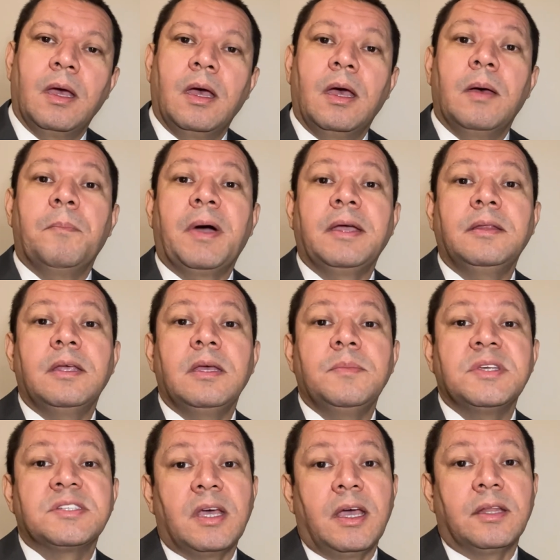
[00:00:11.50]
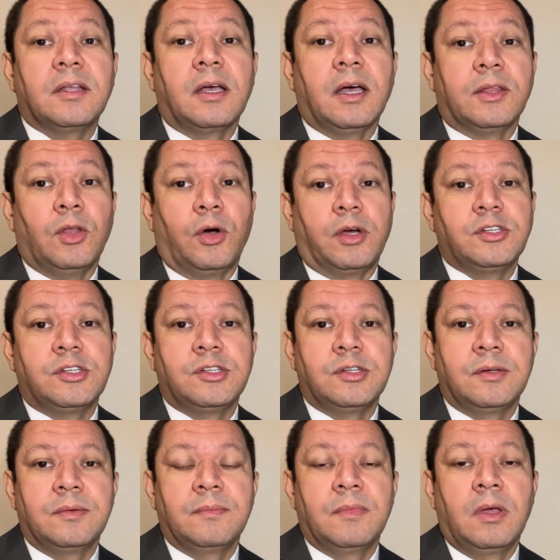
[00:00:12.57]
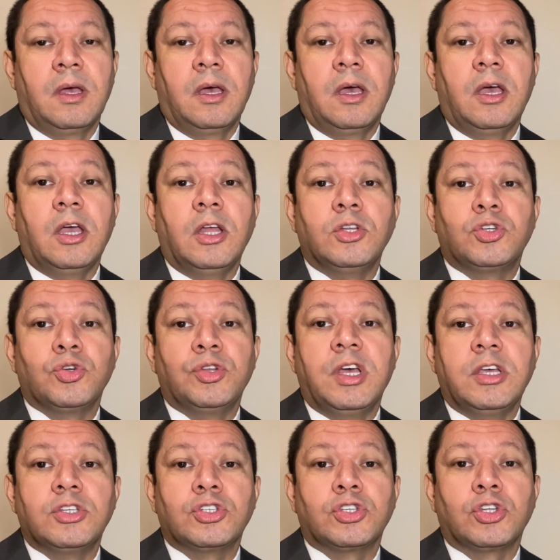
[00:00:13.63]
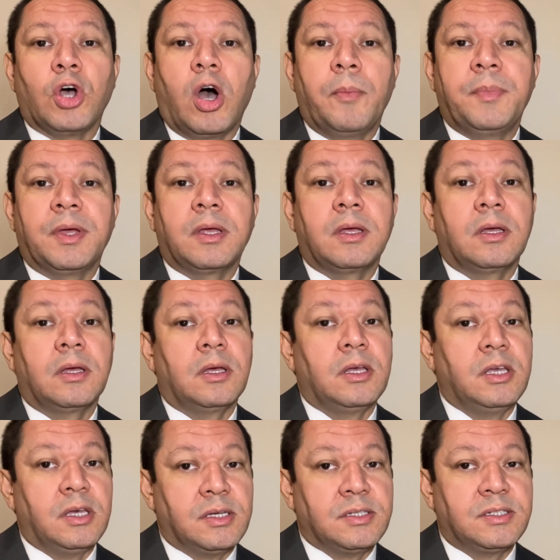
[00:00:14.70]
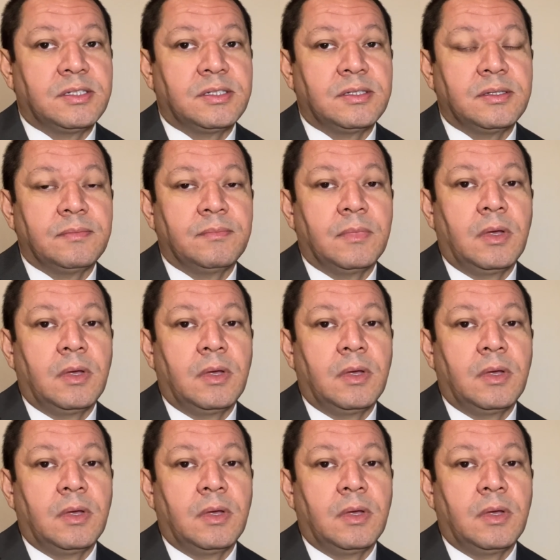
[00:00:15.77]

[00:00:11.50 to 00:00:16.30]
my name is Kadosh, and today's topic is